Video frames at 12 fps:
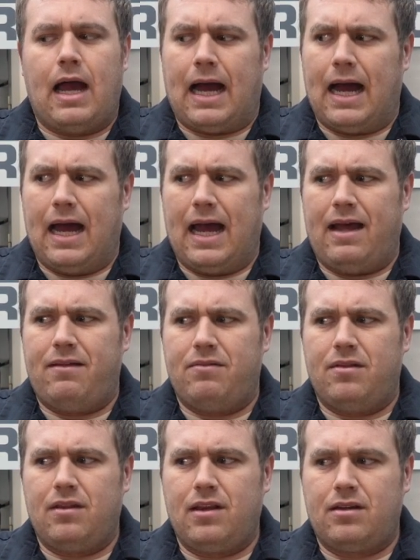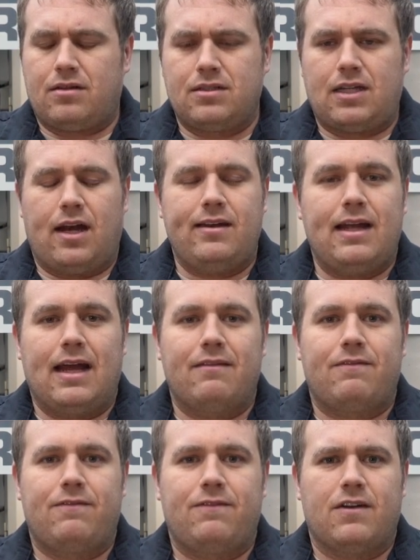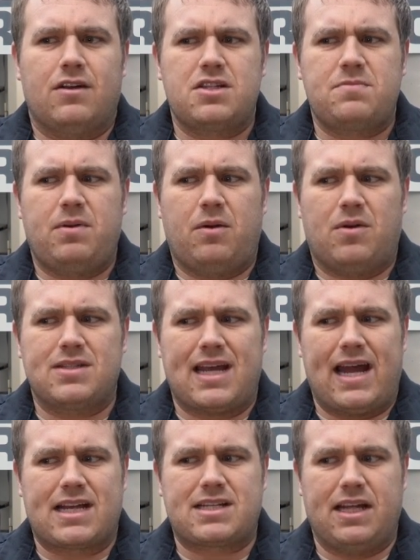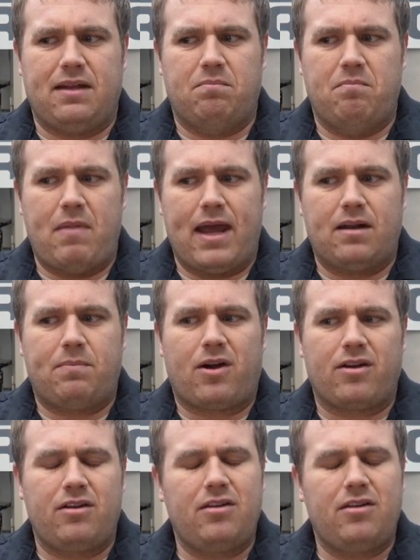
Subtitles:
A little daunting at first, but once I actually made a part or